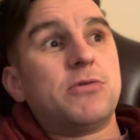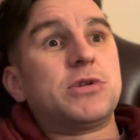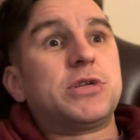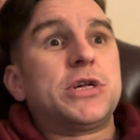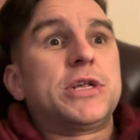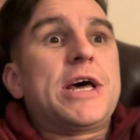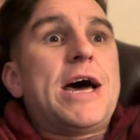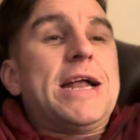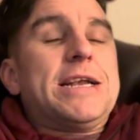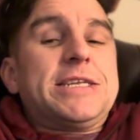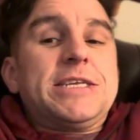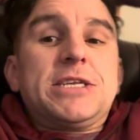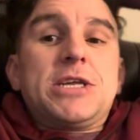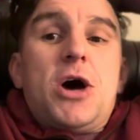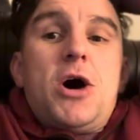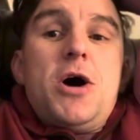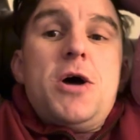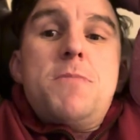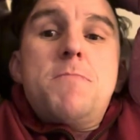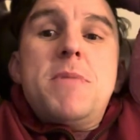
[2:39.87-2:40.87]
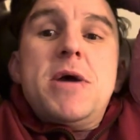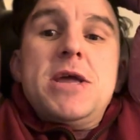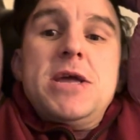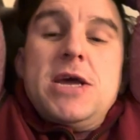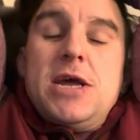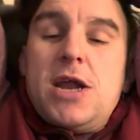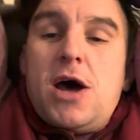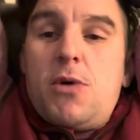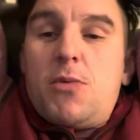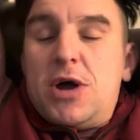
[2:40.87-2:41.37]
So that design
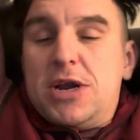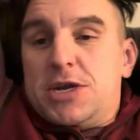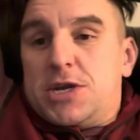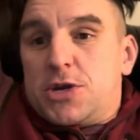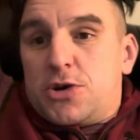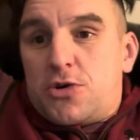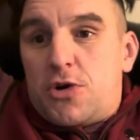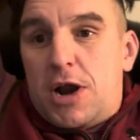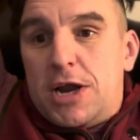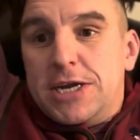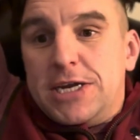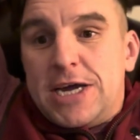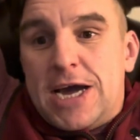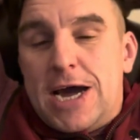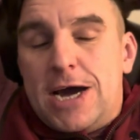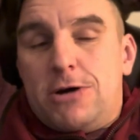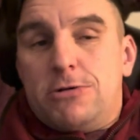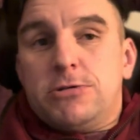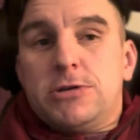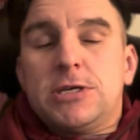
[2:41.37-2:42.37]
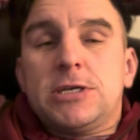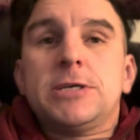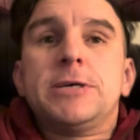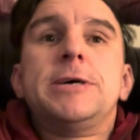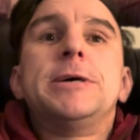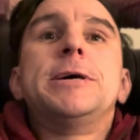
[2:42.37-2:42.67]
meeting, I went to Gradehouse.